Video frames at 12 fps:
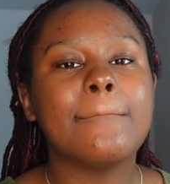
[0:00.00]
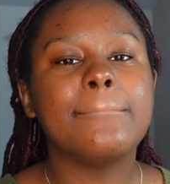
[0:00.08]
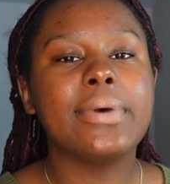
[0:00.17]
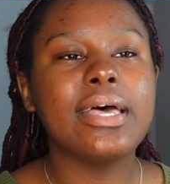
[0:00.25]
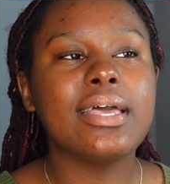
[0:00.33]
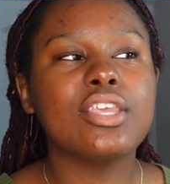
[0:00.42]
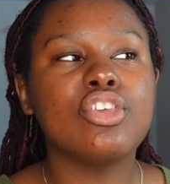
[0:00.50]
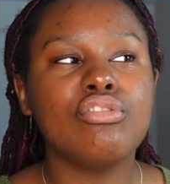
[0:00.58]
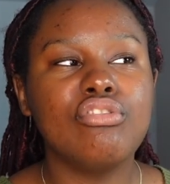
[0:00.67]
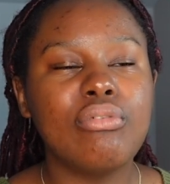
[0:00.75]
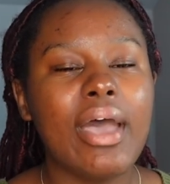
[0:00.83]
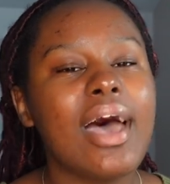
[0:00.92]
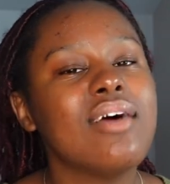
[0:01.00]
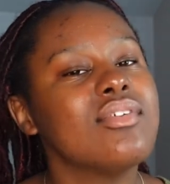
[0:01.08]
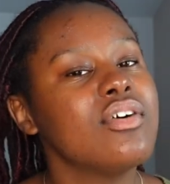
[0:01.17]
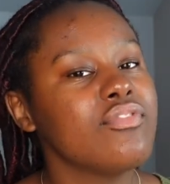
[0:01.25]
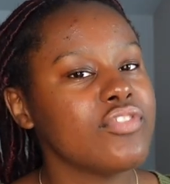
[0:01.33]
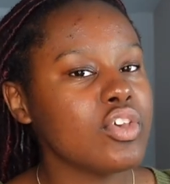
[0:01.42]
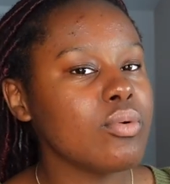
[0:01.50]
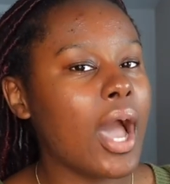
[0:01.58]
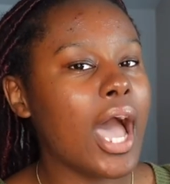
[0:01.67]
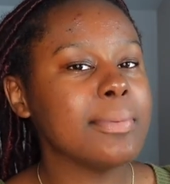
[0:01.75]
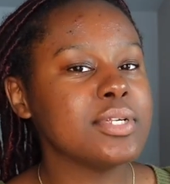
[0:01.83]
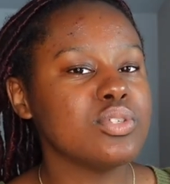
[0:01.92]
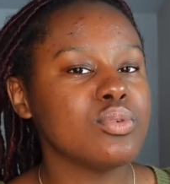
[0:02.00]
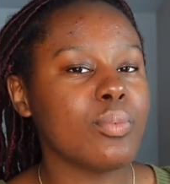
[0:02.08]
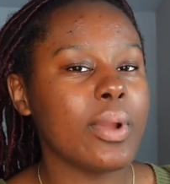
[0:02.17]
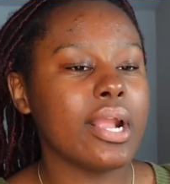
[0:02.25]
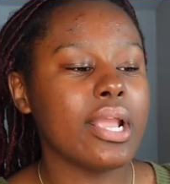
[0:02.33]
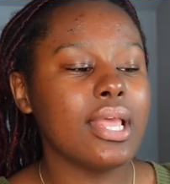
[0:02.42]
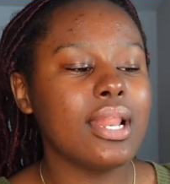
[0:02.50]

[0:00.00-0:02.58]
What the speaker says: but you do have a few options with wearing it.